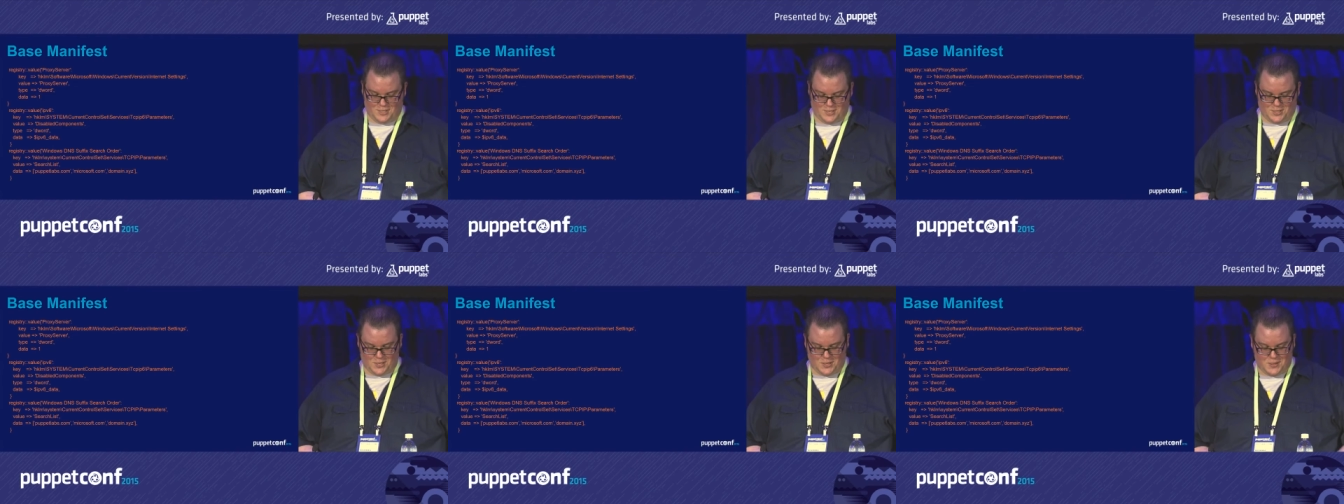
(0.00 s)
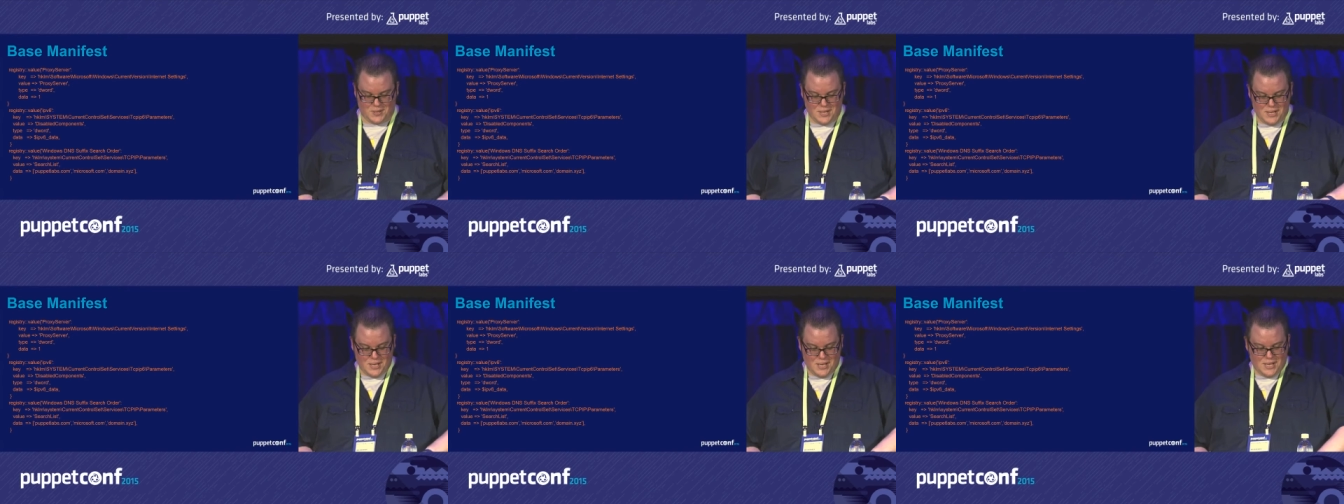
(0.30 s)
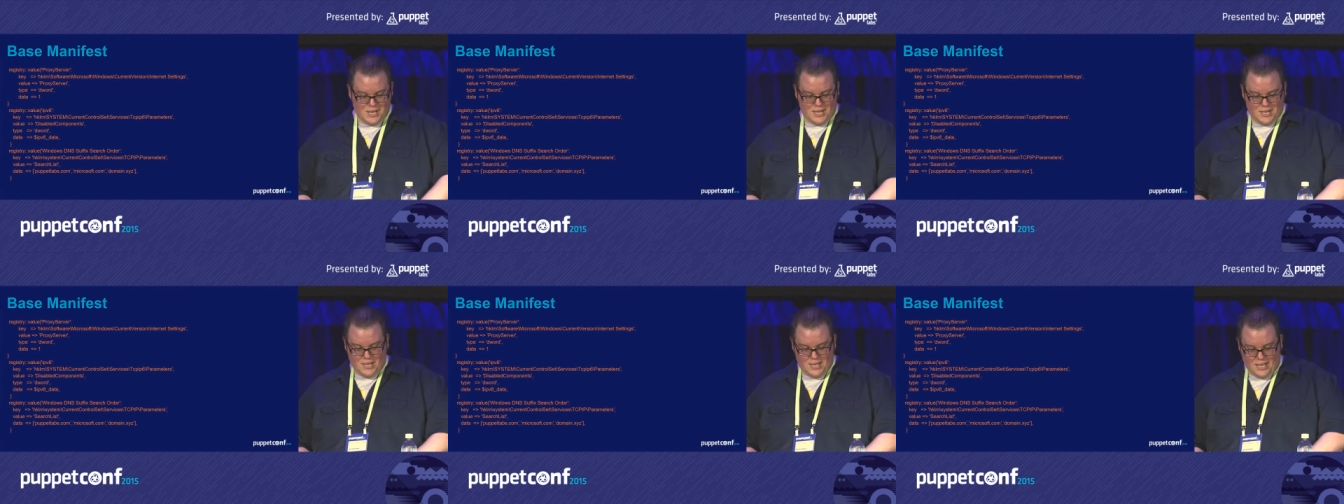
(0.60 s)
So
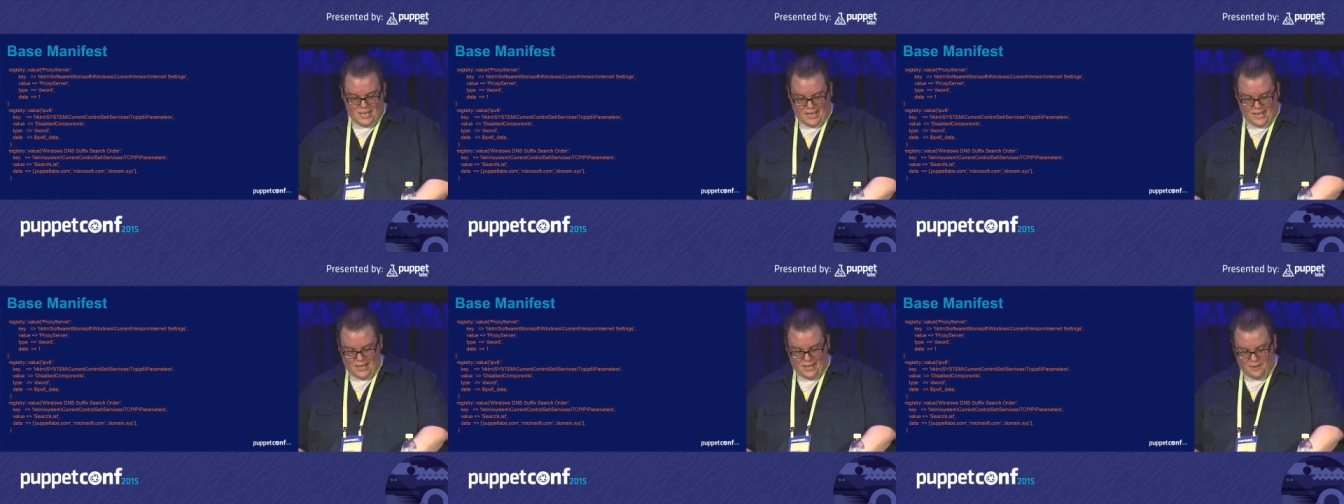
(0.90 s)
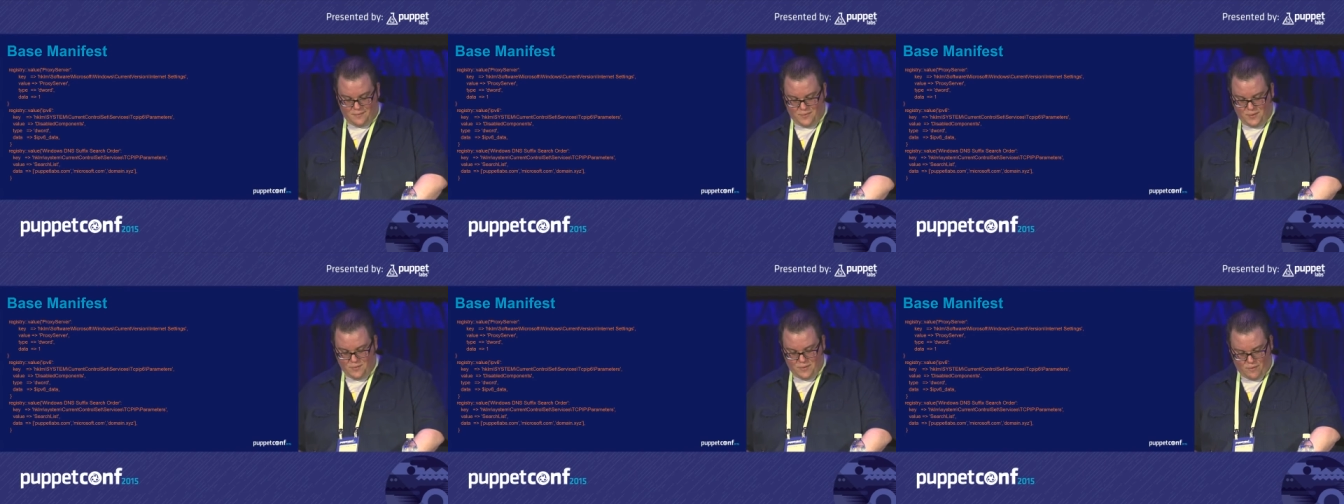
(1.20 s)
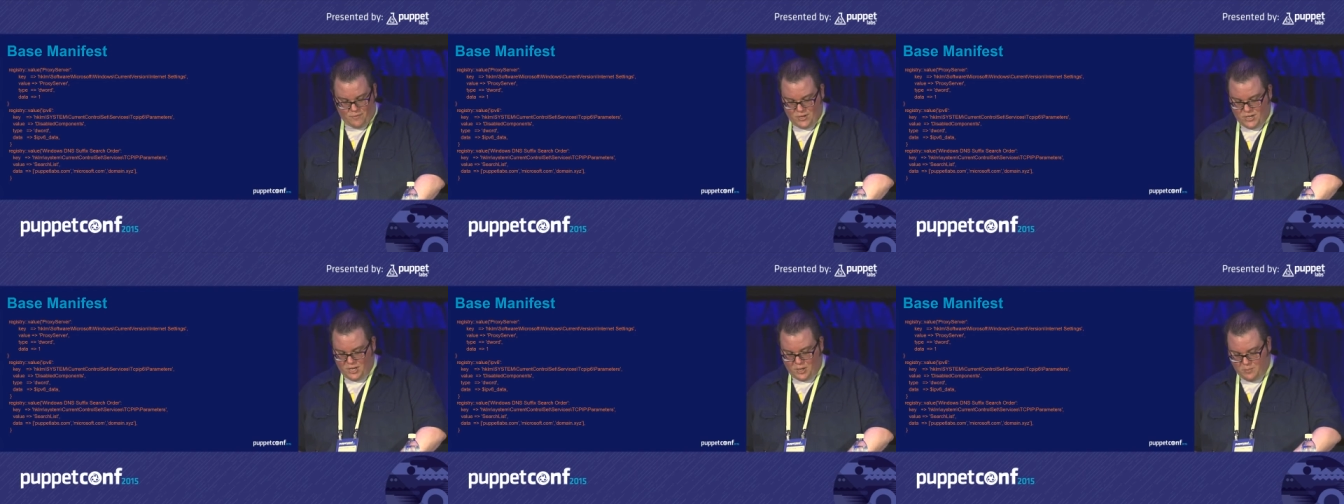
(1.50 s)
uh, if you've
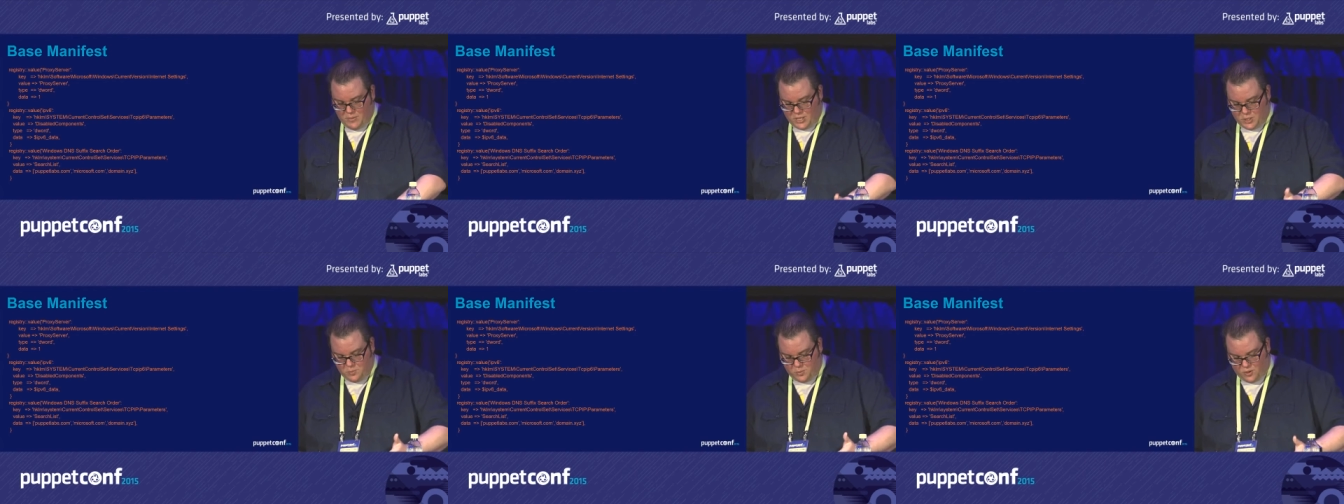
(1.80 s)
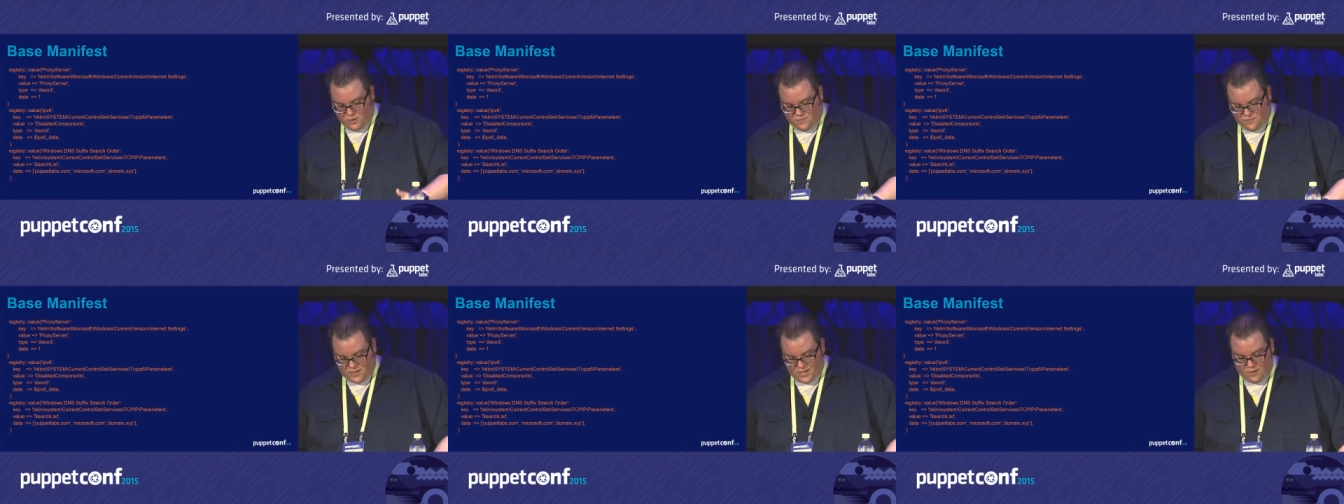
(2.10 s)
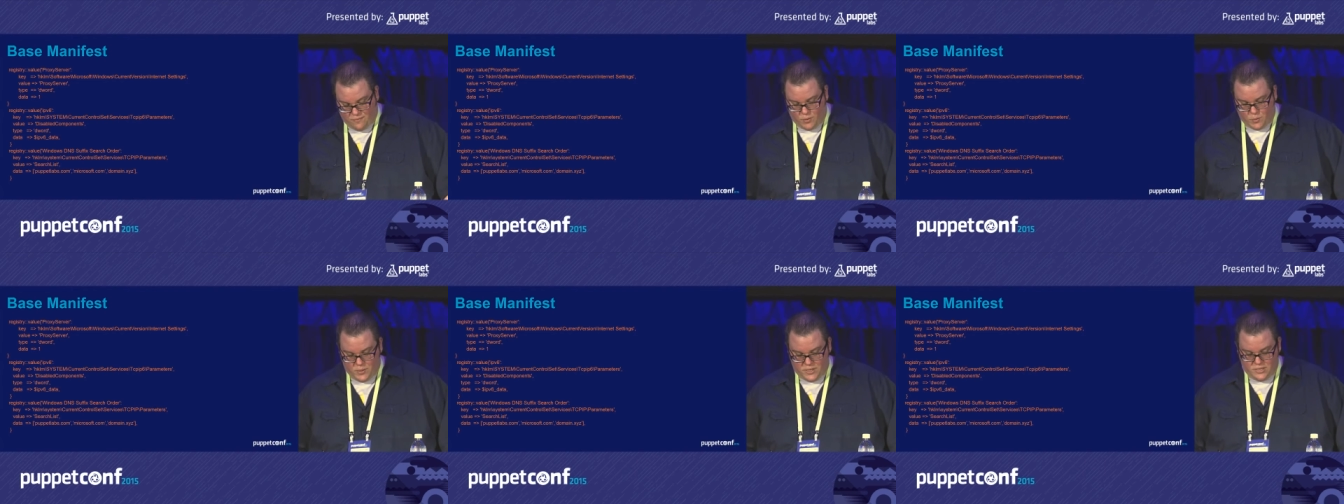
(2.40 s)
ever done a base
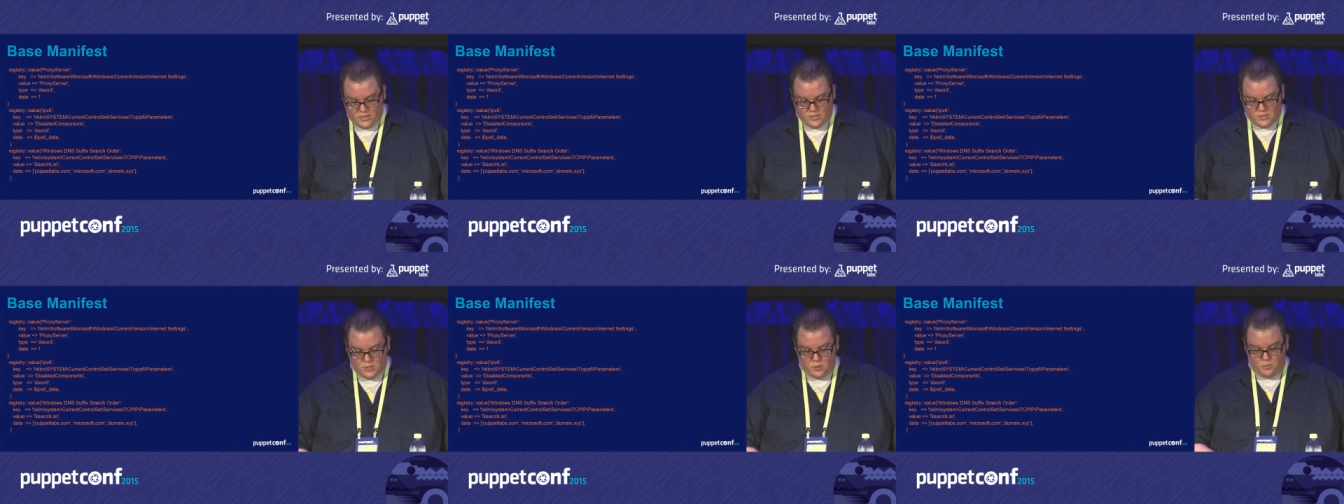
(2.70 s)
profile for Windows,